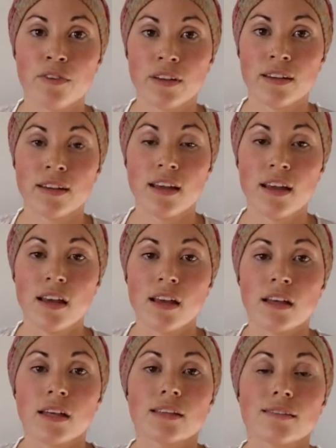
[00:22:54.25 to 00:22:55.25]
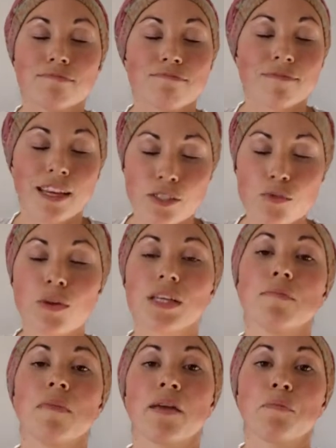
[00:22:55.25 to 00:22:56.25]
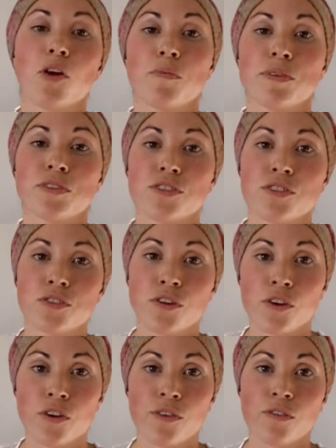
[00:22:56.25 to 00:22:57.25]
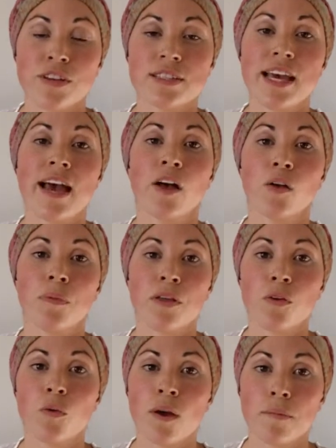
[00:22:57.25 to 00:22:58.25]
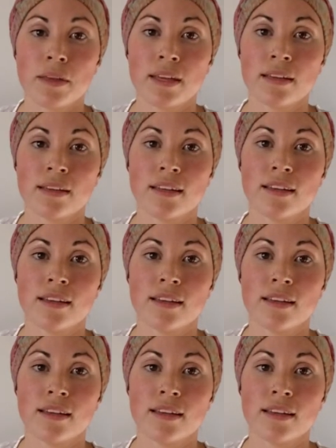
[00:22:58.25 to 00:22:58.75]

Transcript: And it's really my purpose to serve and to help other women.